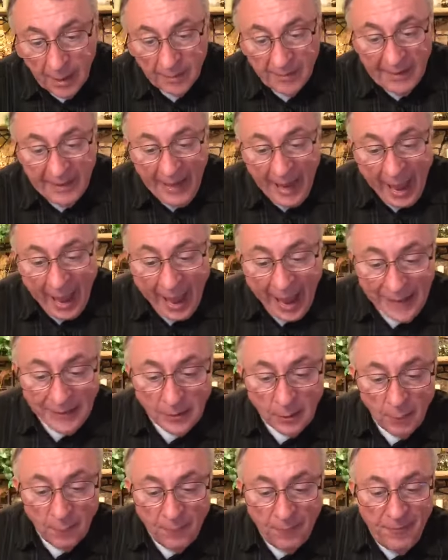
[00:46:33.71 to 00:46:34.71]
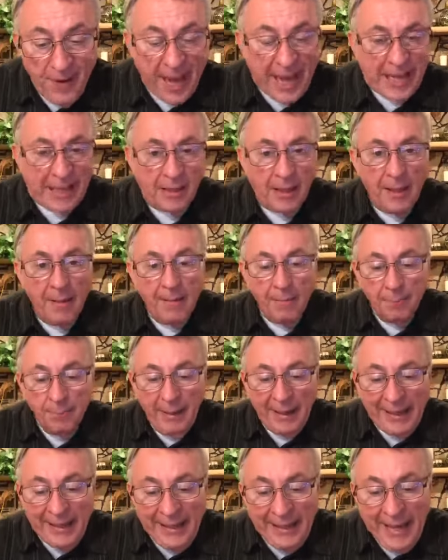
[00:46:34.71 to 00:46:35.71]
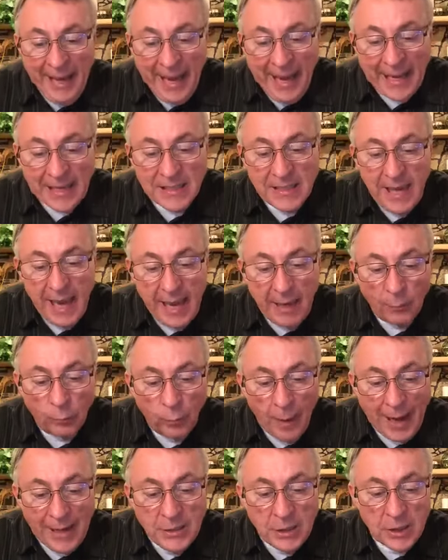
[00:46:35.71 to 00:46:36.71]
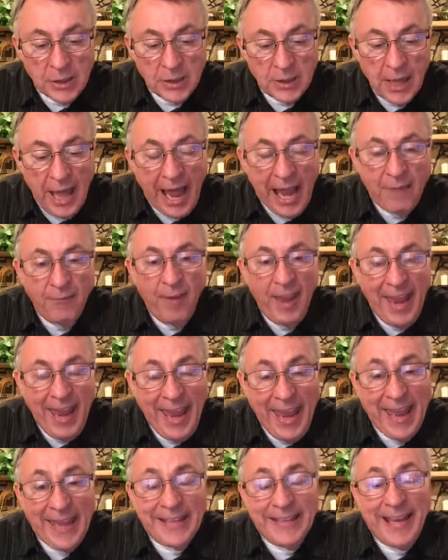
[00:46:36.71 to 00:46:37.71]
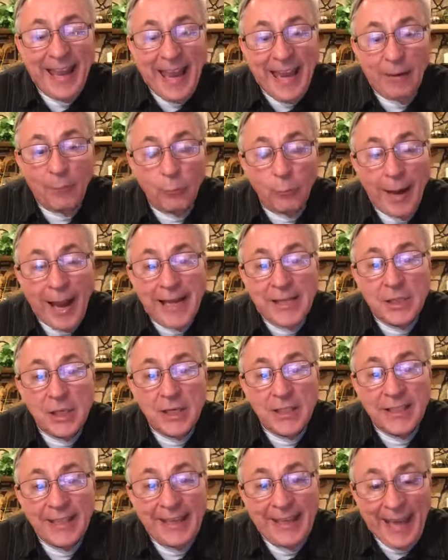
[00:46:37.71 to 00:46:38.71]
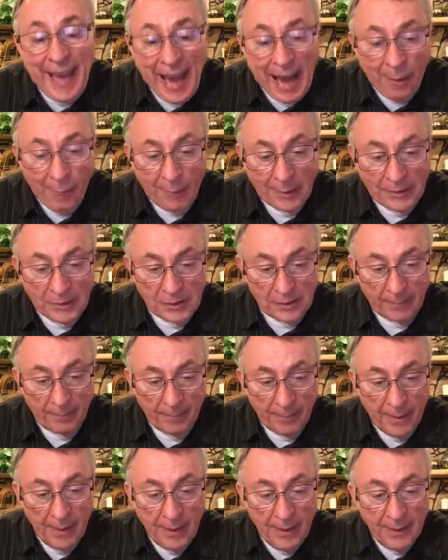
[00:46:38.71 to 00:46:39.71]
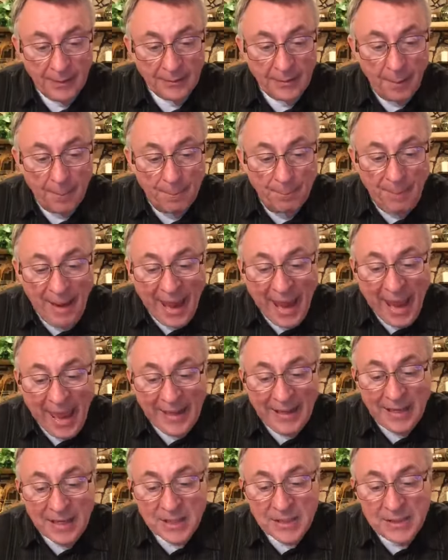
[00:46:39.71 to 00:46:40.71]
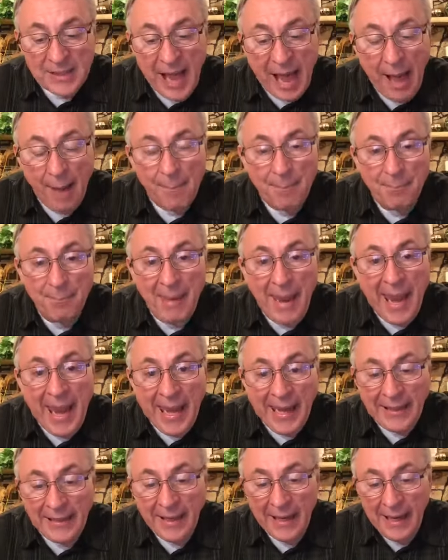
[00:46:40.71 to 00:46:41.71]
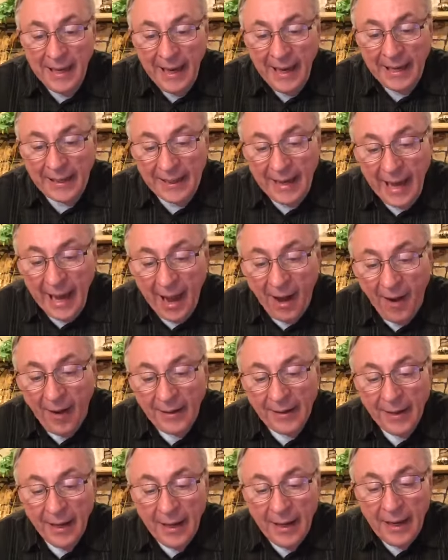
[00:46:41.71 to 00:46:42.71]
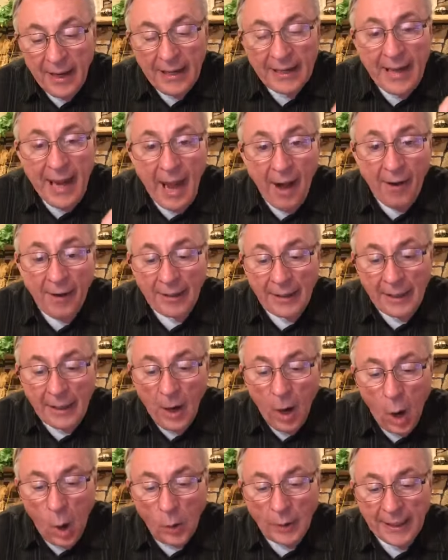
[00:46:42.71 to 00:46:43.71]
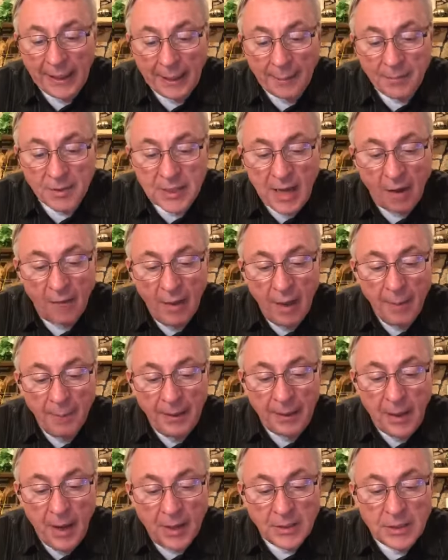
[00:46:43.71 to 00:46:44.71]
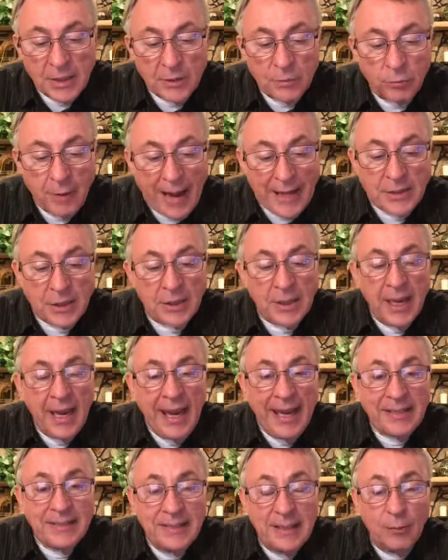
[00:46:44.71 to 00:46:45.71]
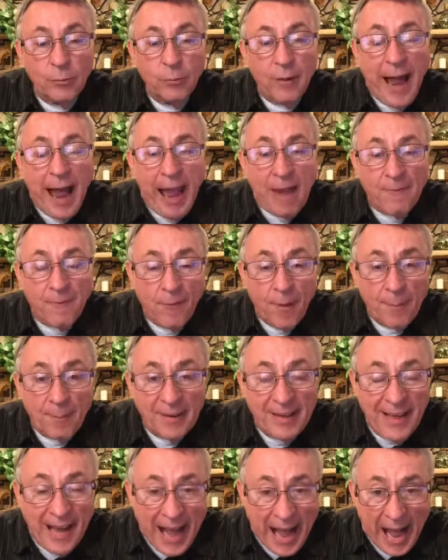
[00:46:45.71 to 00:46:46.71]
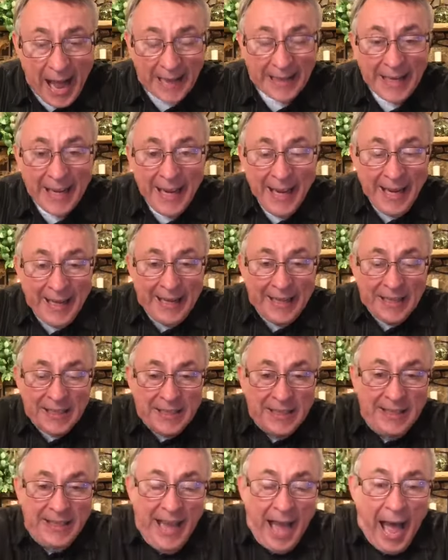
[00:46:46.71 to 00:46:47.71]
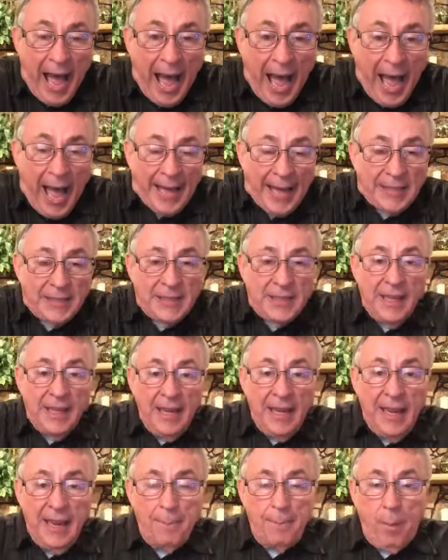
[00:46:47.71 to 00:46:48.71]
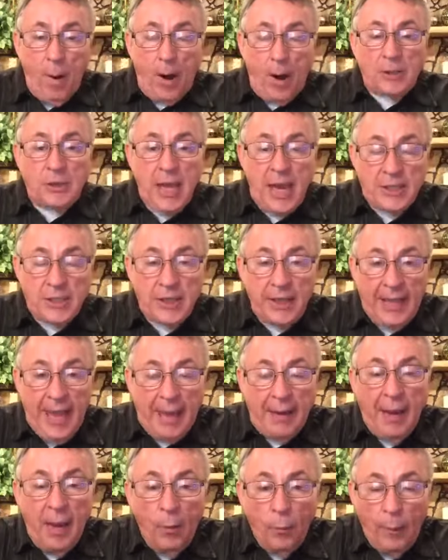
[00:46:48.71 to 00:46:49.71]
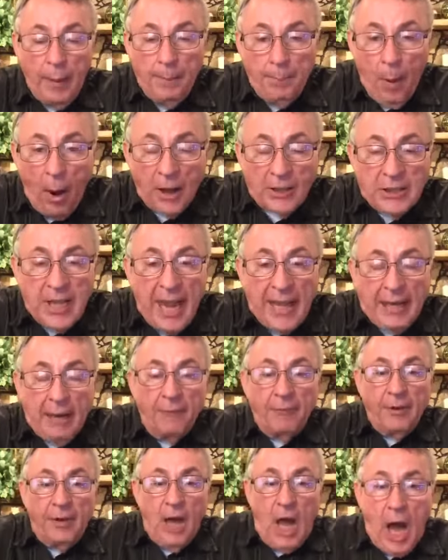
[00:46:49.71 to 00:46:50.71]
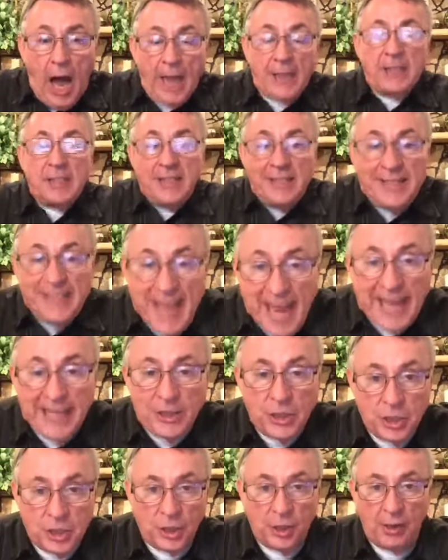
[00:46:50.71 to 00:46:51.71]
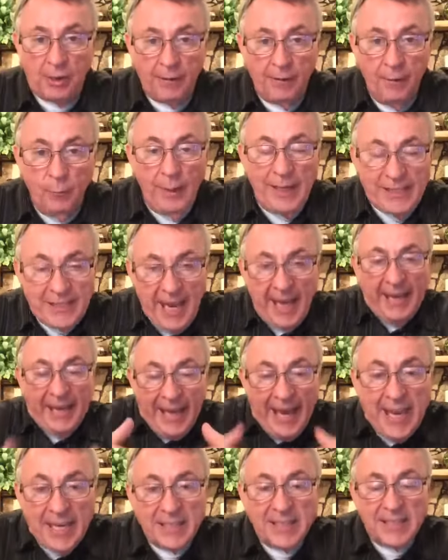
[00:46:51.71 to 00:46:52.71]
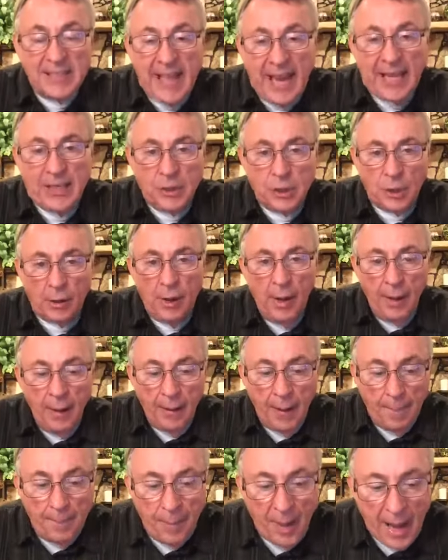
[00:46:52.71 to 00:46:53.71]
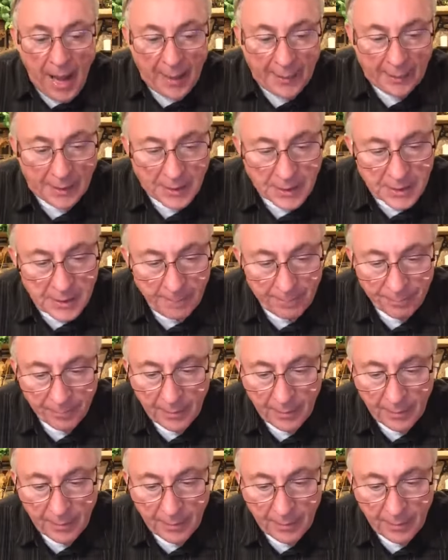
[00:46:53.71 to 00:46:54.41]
The act of faith begins a righteous life and a righteous character. The man is not made inherit, inherently holy in himself because his righteousness is derived from God. It is God's impartation. Again, we partake of God's nature. We take his nature upon us.